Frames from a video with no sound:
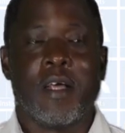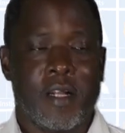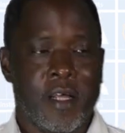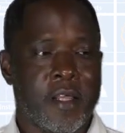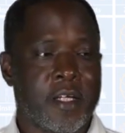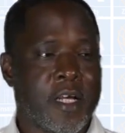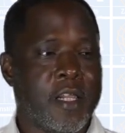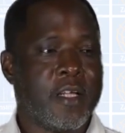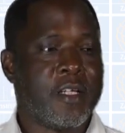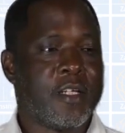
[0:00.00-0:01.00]
Another
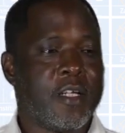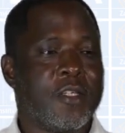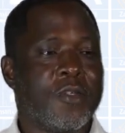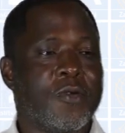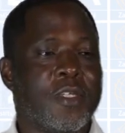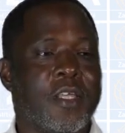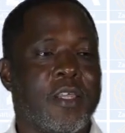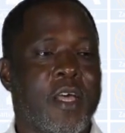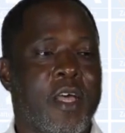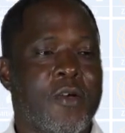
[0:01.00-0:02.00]
challenge is using
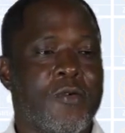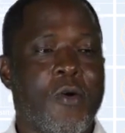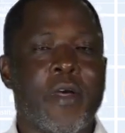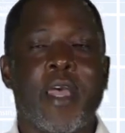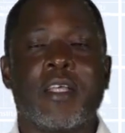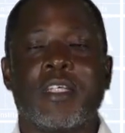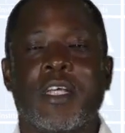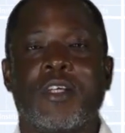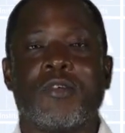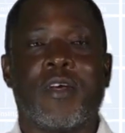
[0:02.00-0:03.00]
the wrong
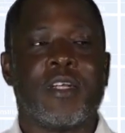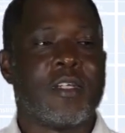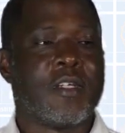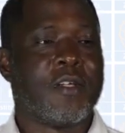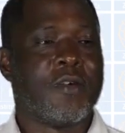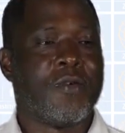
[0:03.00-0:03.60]
exchange rate